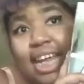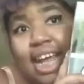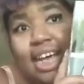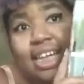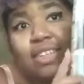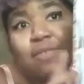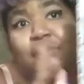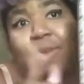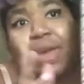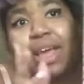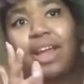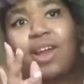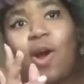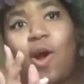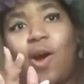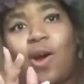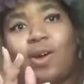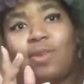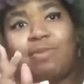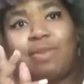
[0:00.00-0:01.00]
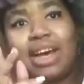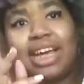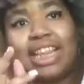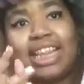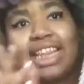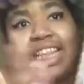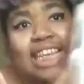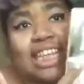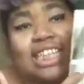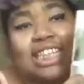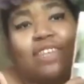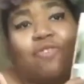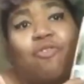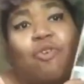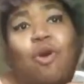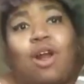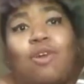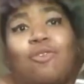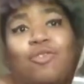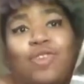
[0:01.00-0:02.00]
It has been on my list
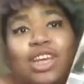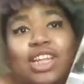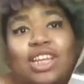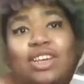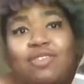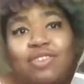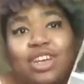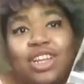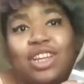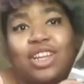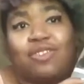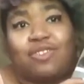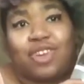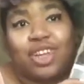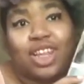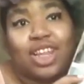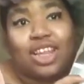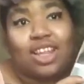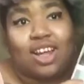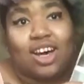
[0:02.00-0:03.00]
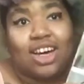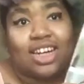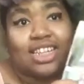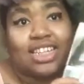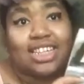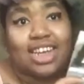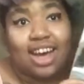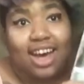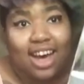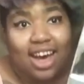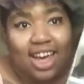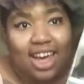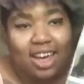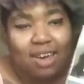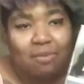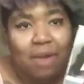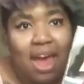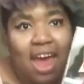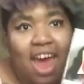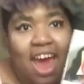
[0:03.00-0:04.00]
for a really, really, really long
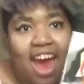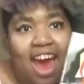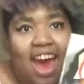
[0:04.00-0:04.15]
time